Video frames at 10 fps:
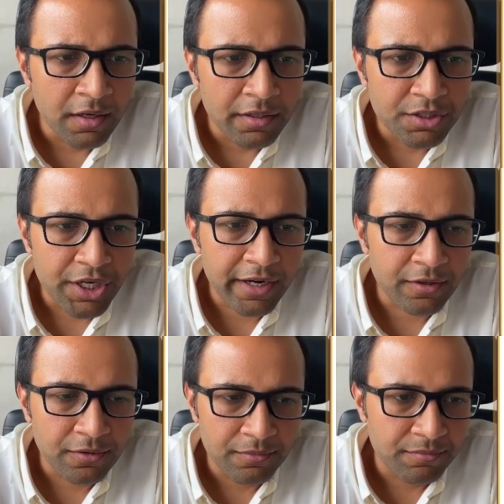Check
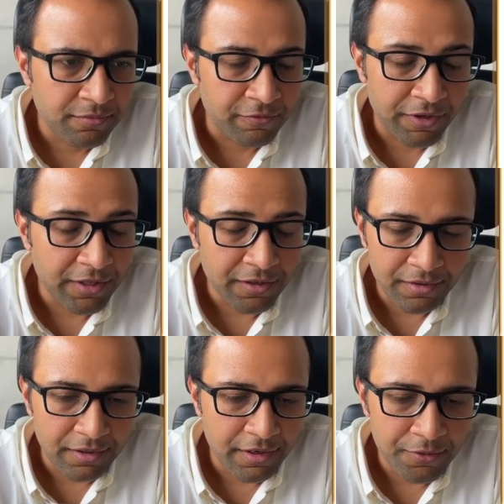whether,
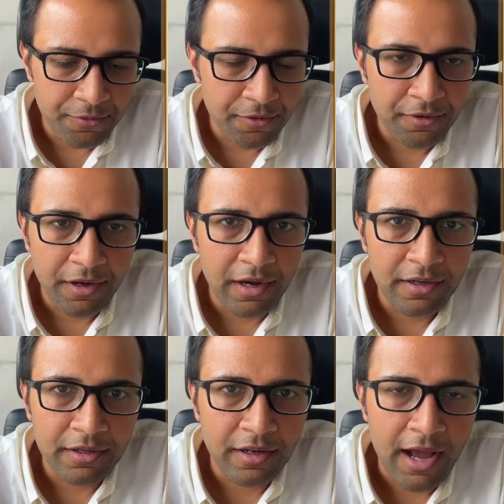
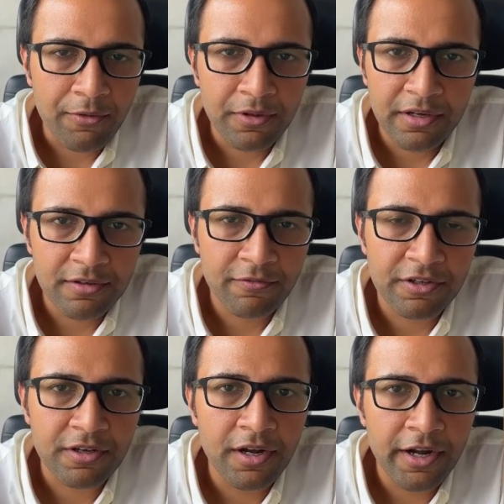now there is a
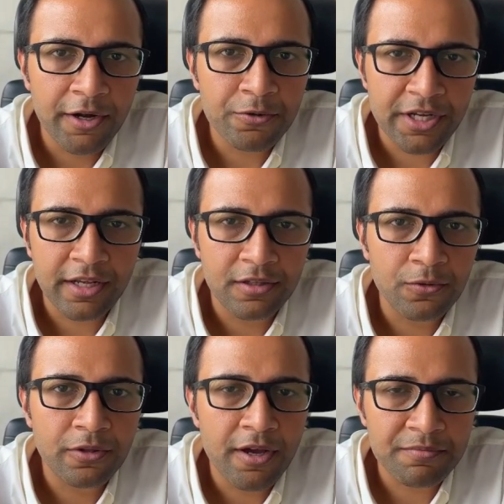facility to check the
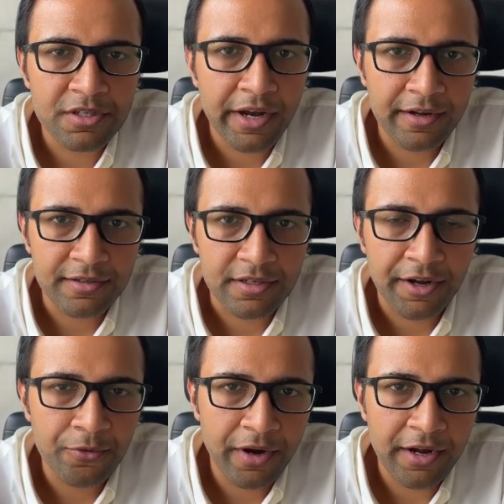udyam status,
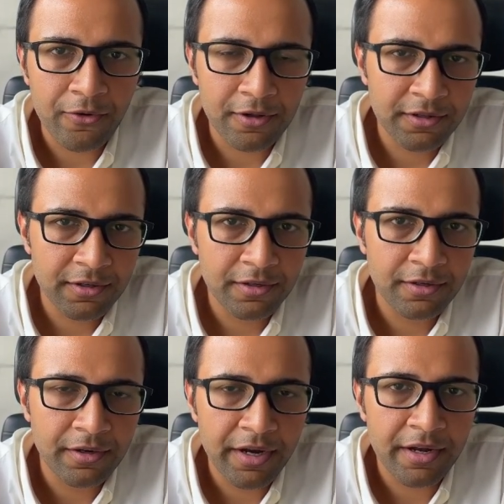and you get all
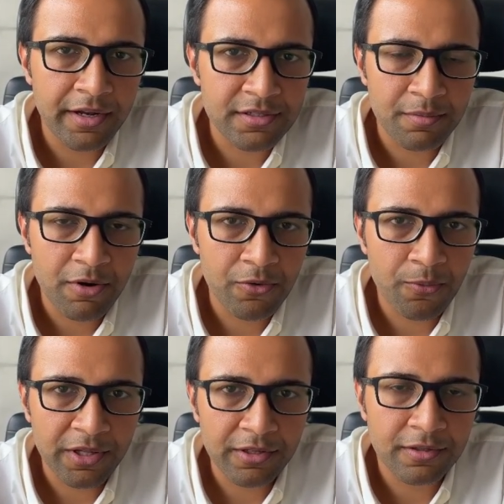the details about
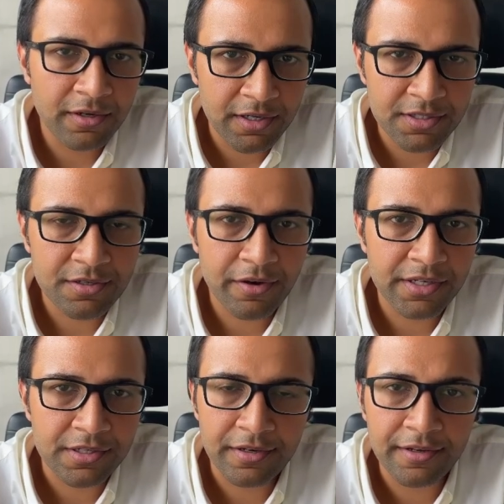whether the
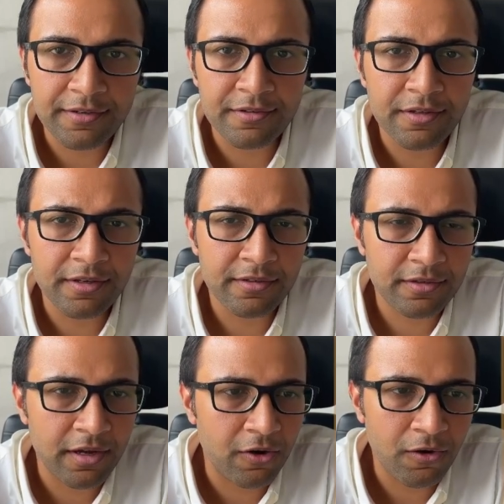registration is this,
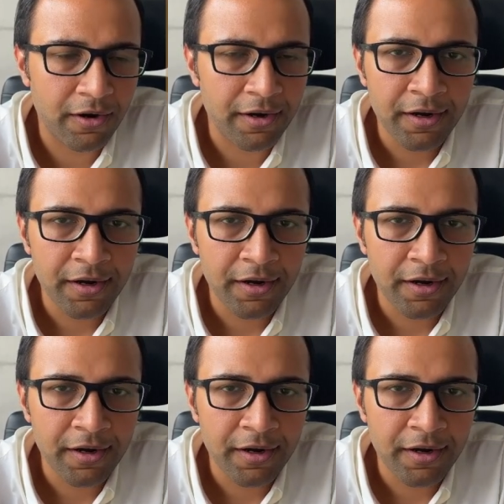or